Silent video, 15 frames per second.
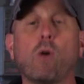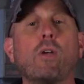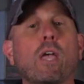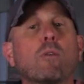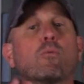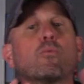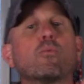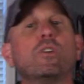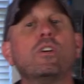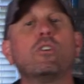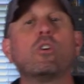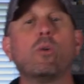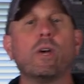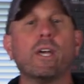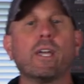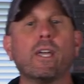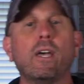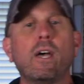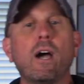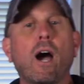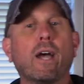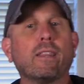Okay, real quick,
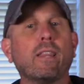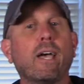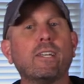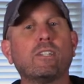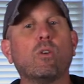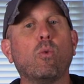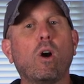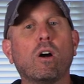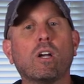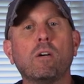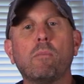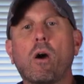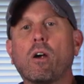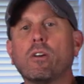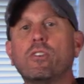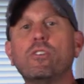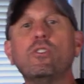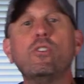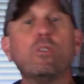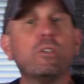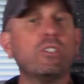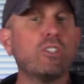I'd like to welcome our
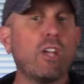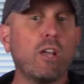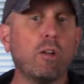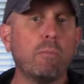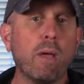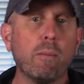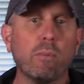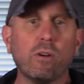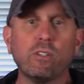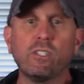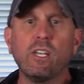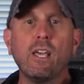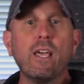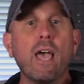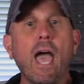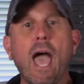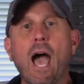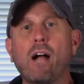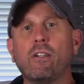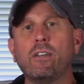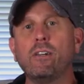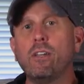newest channel members,
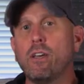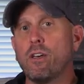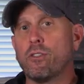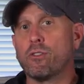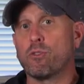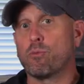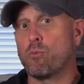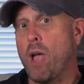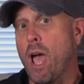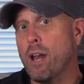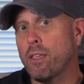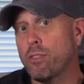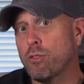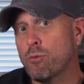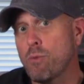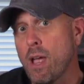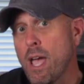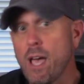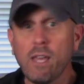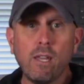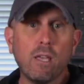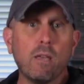Alan
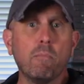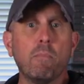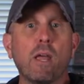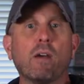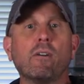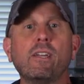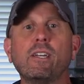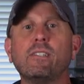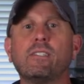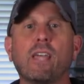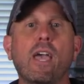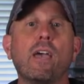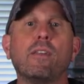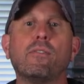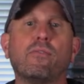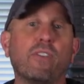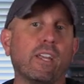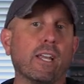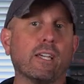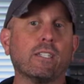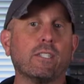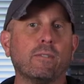Theranitharan, Marius, and
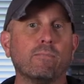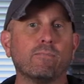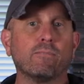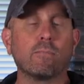Phoenix.